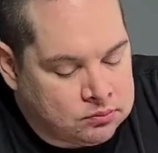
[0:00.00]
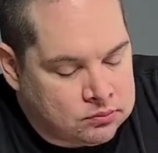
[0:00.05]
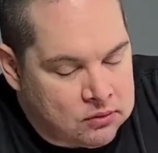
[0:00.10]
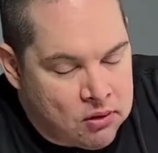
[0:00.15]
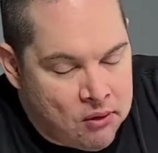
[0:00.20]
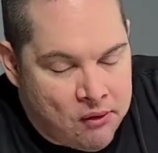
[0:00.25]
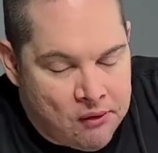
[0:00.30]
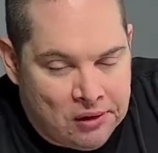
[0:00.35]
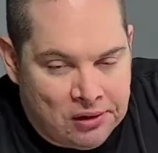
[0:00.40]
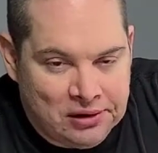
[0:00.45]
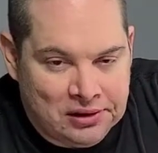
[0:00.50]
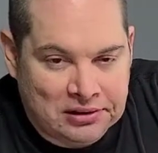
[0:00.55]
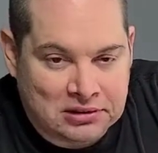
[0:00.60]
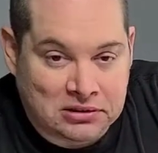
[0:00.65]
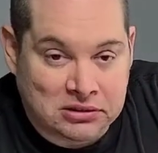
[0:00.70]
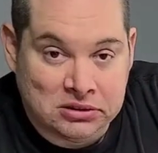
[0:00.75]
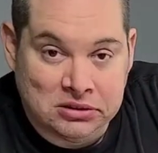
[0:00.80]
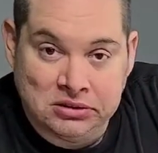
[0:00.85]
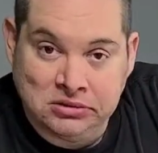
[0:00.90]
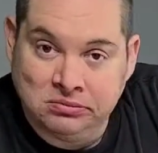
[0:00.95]
Oh, that's
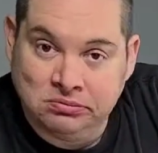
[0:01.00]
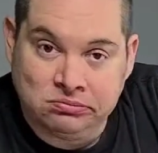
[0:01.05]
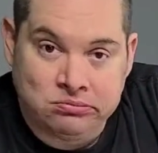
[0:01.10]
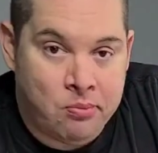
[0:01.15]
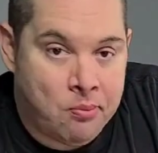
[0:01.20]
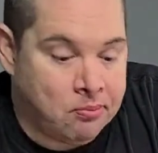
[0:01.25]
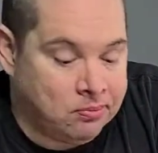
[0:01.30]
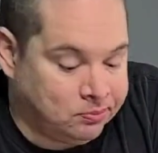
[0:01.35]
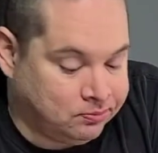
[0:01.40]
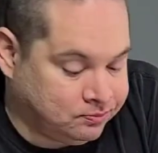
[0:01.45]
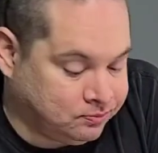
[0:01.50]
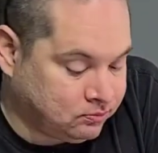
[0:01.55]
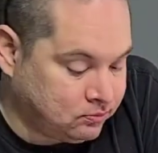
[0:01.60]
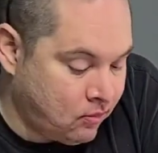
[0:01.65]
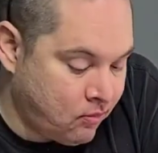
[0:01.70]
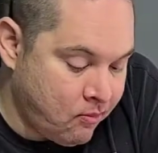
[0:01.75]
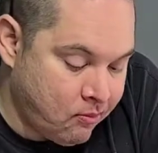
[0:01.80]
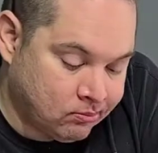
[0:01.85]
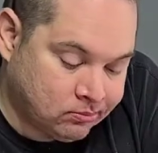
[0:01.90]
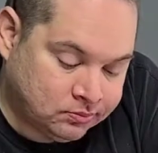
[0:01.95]
good.
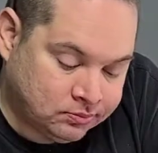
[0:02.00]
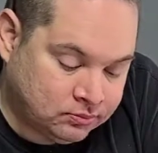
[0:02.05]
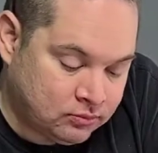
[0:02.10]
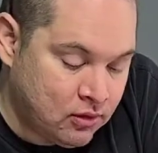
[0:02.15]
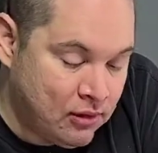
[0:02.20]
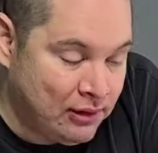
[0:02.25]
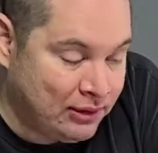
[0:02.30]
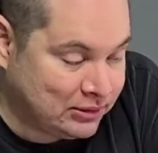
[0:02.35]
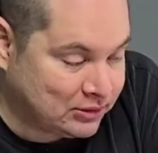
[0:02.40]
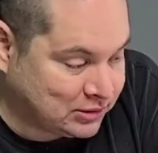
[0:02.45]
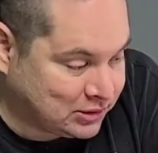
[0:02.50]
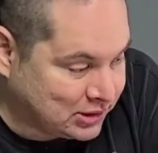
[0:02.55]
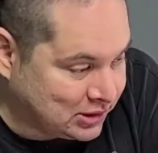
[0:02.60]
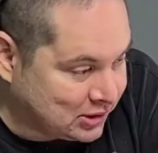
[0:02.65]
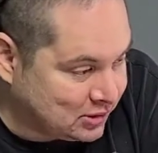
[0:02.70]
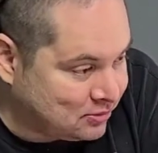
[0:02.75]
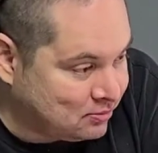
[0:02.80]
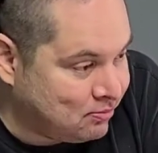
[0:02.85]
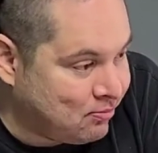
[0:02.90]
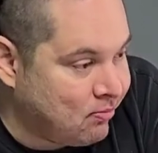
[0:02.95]
That's
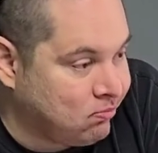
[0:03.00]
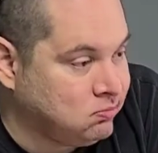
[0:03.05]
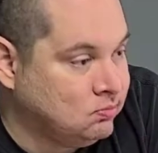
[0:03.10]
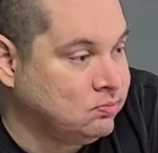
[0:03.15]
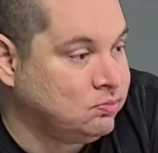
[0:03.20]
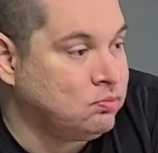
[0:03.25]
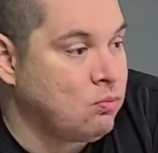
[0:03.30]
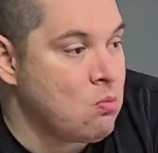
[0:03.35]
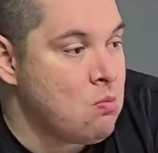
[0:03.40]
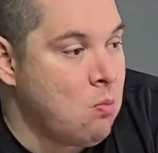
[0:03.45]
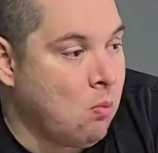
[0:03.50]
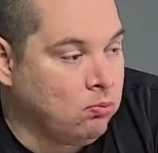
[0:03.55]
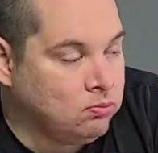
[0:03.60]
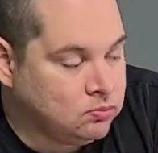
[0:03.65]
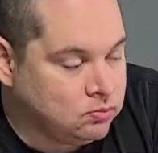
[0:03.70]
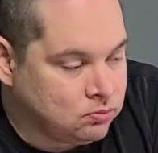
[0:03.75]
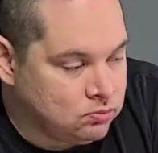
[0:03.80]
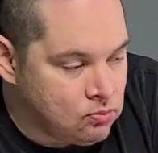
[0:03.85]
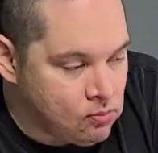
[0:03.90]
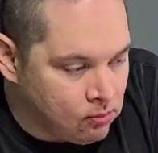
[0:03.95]
good.
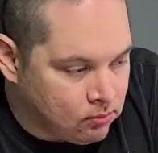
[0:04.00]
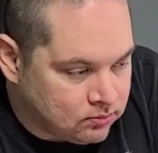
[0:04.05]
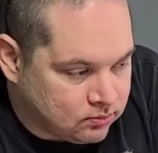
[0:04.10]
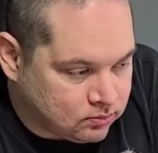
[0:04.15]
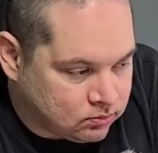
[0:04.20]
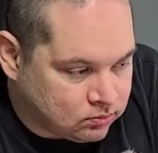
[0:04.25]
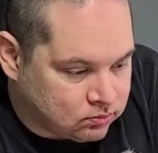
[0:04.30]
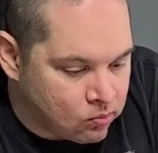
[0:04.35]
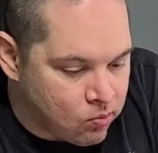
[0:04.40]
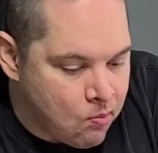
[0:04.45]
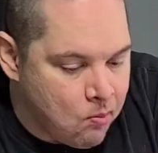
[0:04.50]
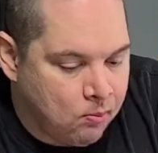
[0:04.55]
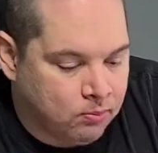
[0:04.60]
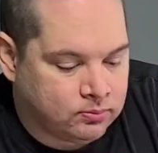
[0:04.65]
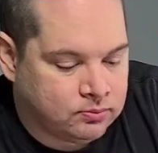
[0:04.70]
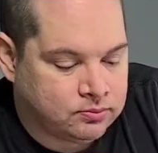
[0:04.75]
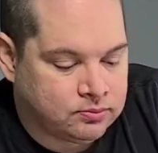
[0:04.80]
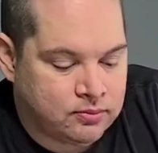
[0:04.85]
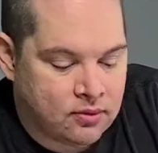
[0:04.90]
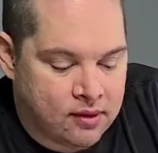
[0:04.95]

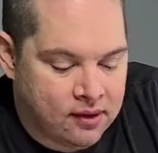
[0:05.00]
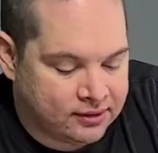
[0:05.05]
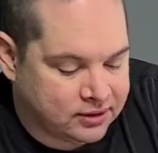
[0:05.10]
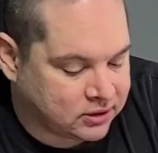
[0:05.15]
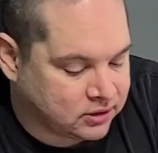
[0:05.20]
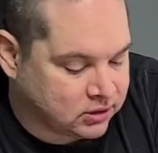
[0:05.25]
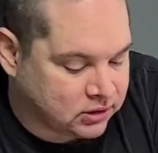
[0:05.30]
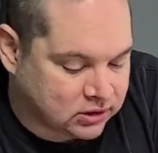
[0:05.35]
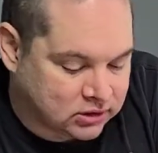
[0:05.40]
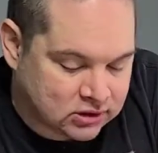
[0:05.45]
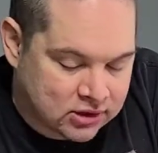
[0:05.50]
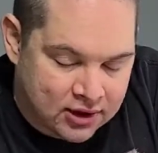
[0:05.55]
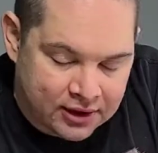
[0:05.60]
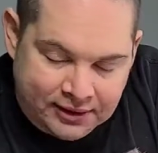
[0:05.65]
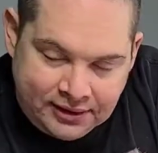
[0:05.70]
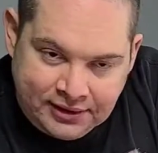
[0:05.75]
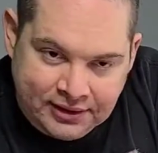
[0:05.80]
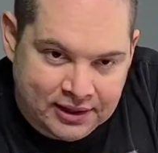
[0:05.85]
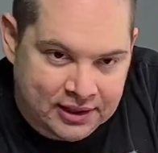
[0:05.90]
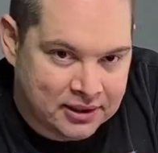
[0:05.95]
Mm-hmm. That's another
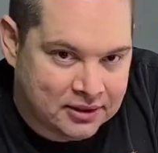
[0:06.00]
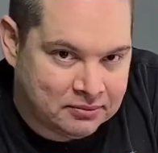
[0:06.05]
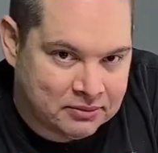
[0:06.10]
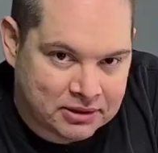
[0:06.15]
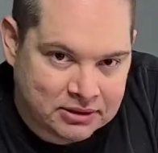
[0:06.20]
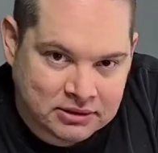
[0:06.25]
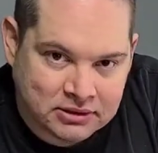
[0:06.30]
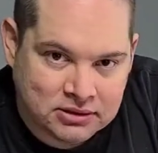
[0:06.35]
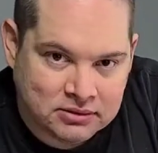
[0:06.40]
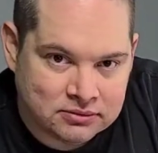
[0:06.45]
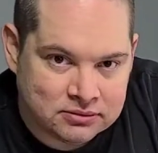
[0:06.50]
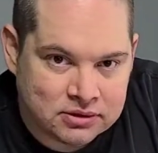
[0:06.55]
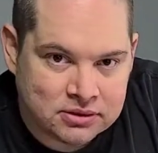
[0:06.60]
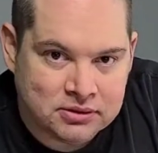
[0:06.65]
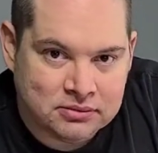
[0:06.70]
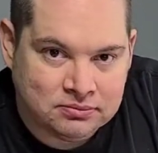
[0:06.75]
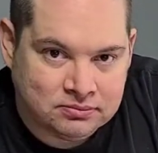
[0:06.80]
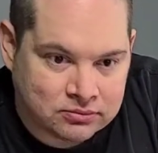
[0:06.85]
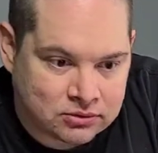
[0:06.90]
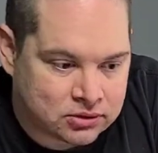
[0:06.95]
solid day, man. Even for
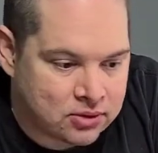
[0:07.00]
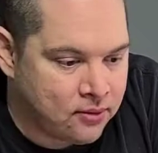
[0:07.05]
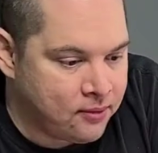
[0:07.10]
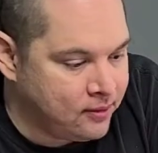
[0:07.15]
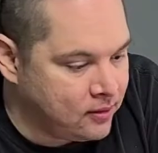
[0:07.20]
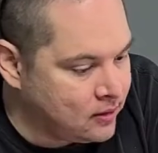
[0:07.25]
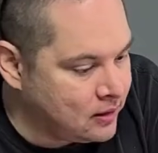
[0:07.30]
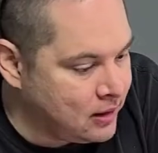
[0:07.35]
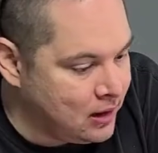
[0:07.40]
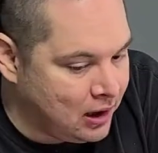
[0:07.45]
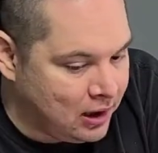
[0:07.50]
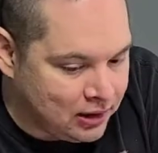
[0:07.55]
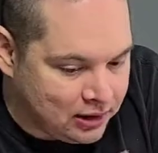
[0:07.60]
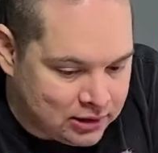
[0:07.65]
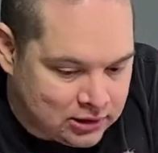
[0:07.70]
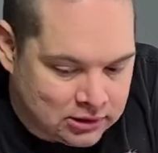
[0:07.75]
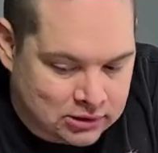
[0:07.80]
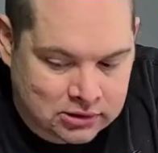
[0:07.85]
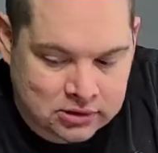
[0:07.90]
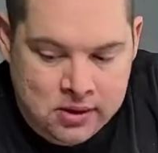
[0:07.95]
the so
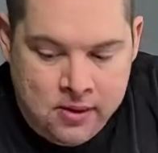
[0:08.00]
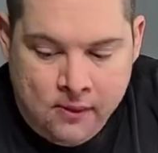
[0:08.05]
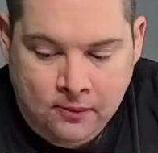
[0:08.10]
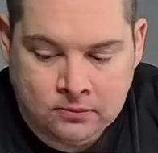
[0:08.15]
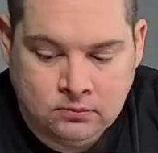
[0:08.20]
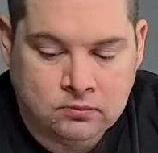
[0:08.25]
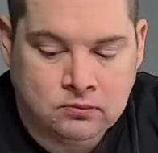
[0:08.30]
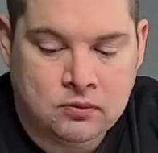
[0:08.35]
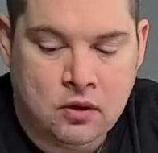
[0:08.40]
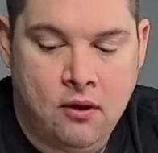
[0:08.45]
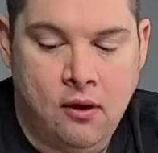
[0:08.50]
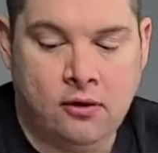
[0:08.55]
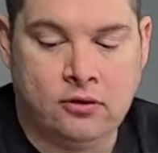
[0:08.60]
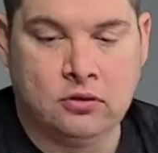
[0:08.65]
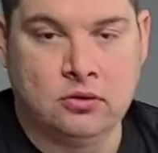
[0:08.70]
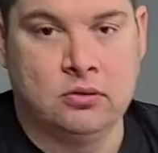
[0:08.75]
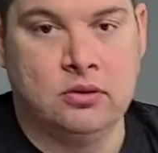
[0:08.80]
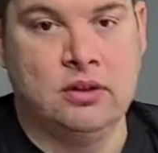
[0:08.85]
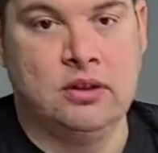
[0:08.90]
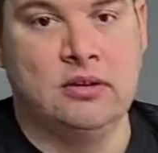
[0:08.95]
Kali's
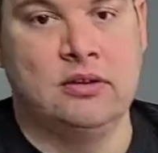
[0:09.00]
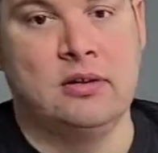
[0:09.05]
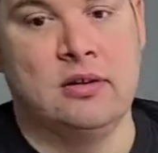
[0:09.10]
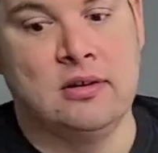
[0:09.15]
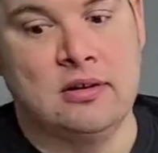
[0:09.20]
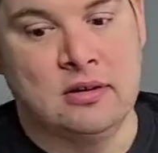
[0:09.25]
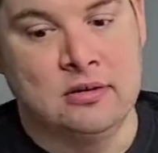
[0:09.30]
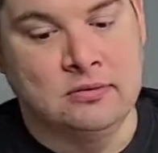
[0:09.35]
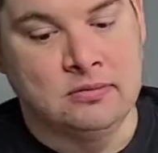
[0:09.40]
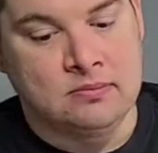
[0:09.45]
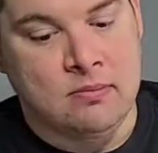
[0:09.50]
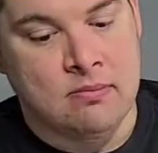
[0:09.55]
23rd